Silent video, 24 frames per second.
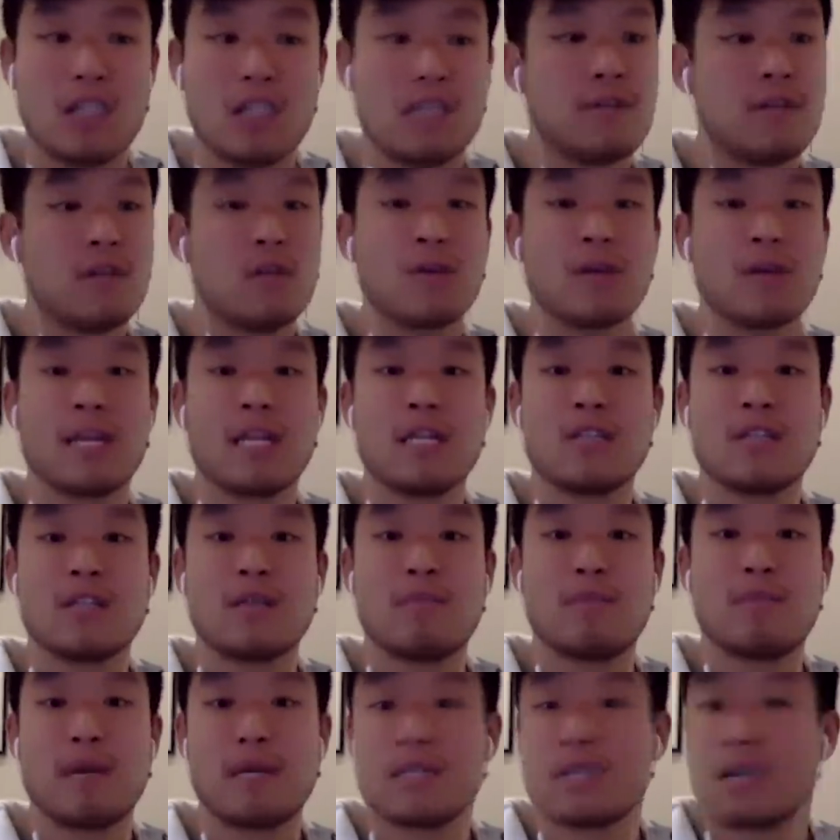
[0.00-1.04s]
If you don't get into the
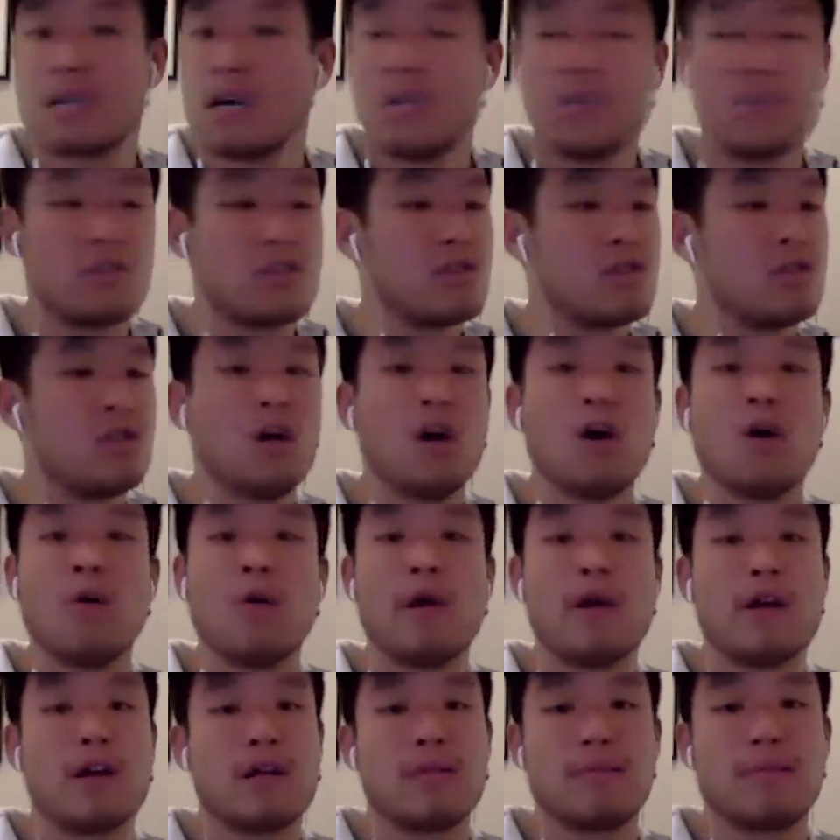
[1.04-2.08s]
best college, there's no way
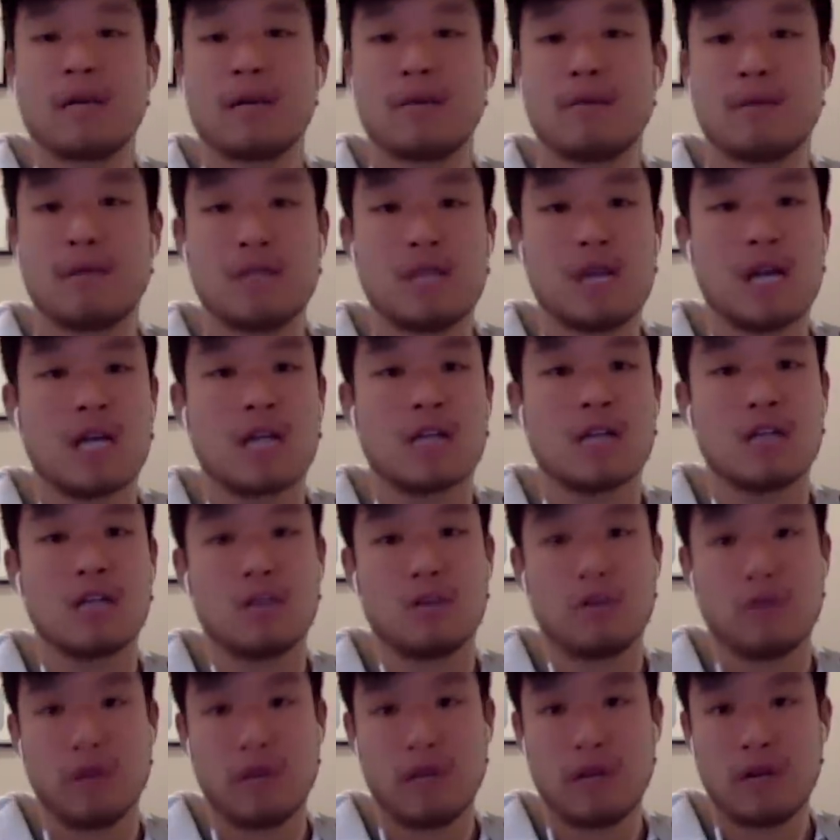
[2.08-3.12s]
you're going to become a doctor,
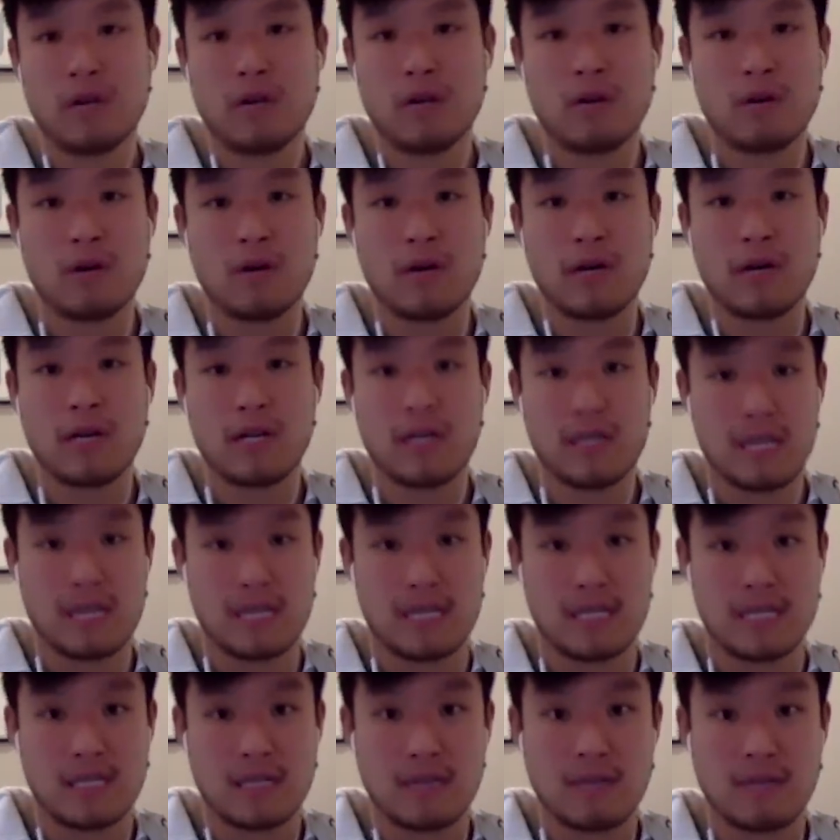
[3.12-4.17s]
lawyer, or any of that
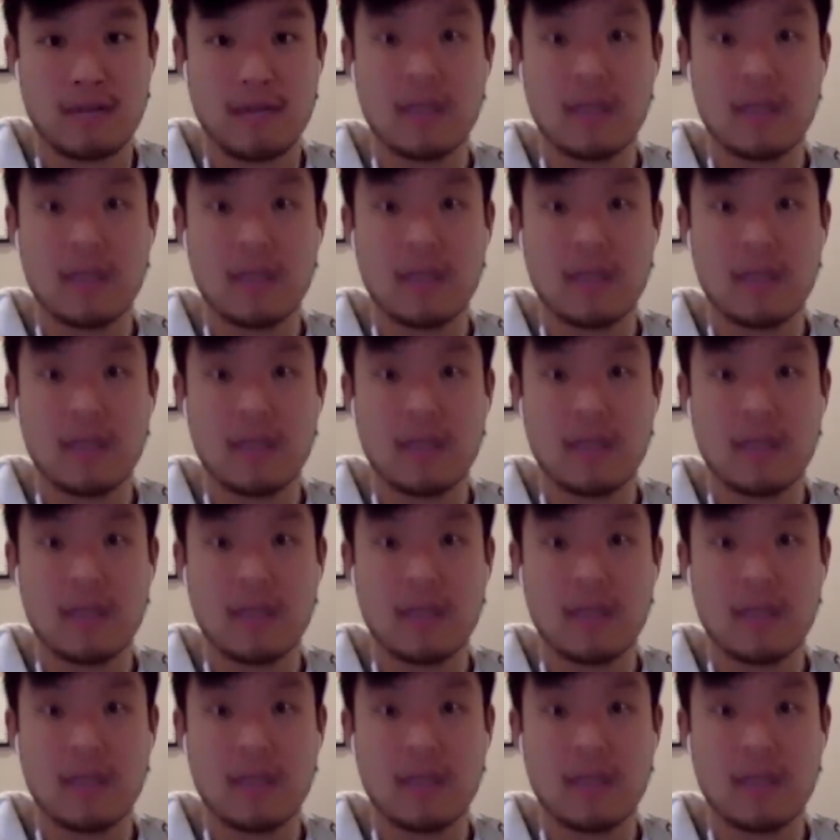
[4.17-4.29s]
stuff